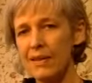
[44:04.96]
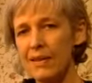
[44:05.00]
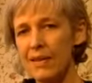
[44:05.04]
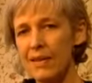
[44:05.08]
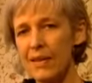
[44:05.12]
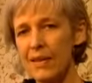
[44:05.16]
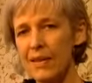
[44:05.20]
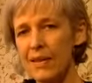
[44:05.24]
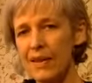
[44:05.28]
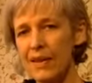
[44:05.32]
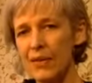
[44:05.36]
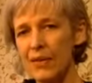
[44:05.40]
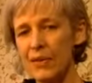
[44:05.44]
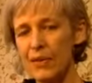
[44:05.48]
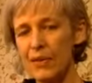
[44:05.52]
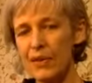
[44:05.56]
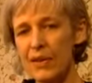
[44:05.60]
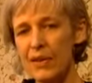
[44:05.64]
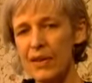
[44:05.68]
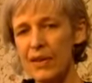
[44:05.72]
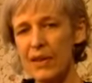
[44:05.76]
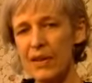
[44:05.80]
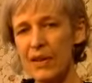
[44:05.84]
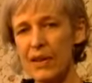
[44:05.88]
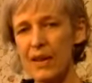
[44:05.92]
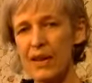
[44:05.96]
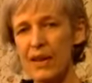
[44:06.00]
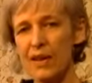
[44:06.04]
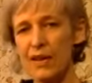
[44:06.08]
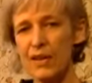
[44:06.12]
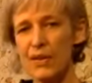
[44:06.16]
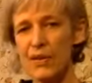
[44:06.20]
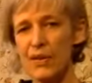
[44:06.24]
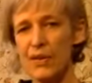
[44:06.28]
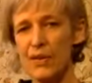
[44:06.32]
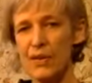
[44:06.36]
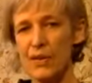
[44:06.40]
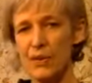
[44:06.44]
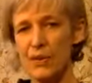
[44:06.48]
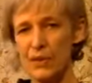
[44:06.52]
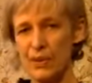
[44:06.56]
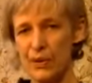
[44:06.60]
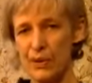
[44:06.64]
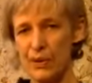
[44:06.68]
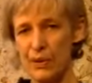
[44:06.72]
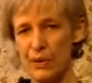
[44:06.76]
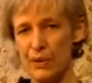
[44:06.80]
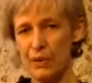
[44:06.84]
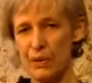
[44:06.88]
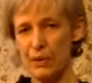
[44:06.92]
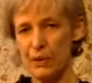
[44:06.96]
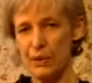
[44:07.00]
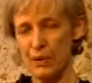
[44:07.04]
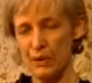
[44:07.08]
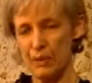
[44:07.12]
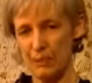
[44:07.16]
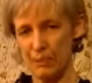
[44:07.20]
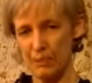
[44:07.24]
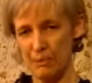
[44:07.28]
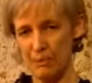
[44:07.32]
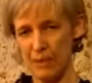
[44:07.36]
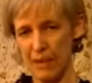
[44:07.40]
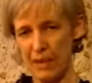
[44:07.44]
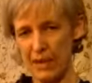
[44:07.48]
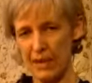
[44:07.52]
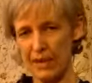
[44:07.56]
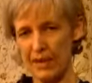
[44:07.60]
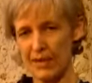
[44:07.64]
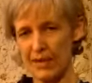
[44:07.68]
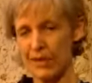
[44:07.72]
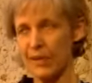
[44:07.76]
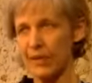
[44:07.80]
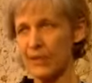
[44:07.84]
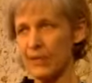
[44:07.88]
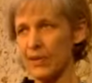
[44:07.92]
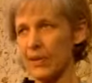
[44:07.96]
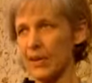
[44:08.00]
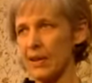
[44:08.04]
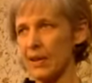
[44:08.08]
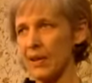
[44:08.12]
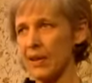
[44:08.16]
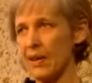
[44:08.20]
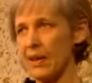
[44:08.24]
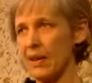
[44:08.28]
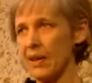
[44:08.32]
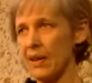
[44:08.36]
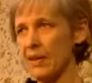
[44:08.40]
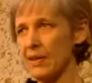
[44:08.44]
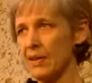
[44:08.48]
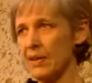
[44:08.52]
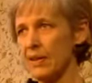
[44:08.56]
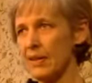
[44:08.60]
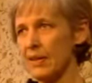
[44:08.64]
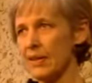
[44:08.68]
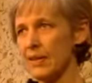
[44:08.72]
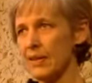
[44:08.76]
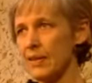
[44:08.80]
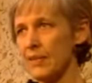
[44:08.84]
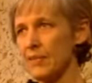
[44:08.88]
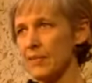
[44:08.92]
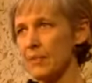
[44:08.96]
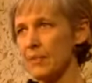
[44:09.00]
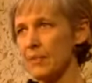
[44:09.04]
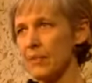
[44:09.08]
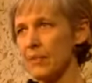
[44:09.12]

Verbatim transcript: And then for the last few minutes of the class,